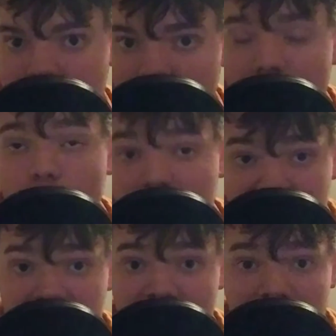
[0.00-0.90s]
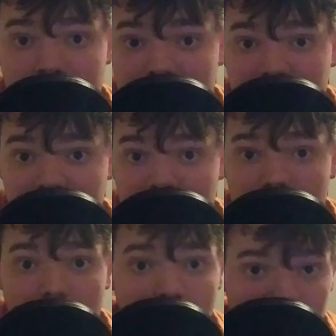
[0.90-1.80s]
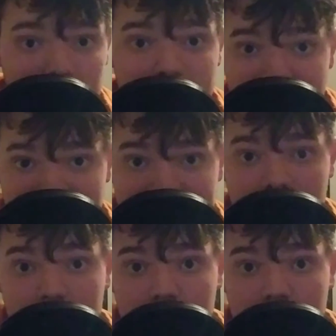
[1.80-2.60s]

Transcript: I want to talk about all of that